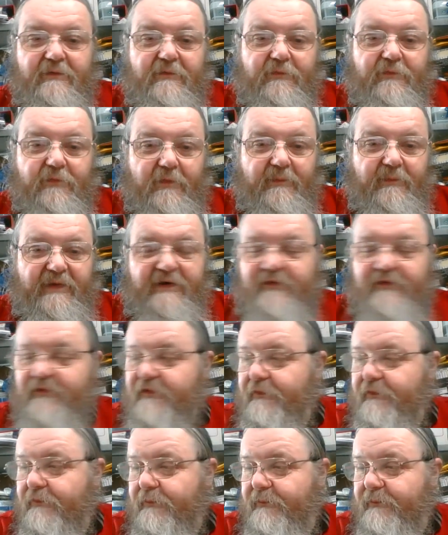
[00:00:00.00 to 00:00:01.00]
from
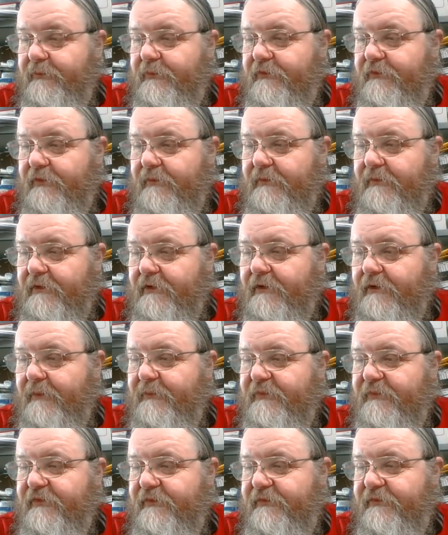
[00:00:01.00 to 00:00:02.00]
individual
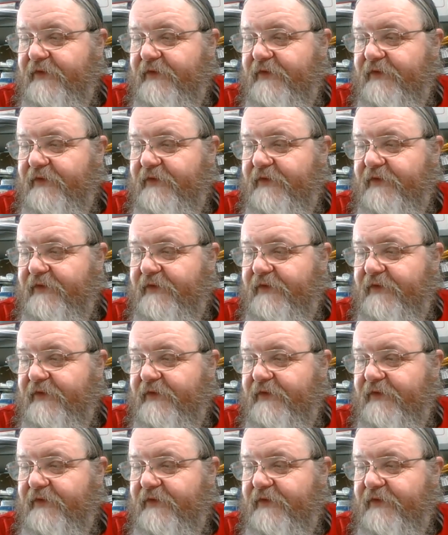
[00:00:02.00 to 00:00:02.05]
clumps of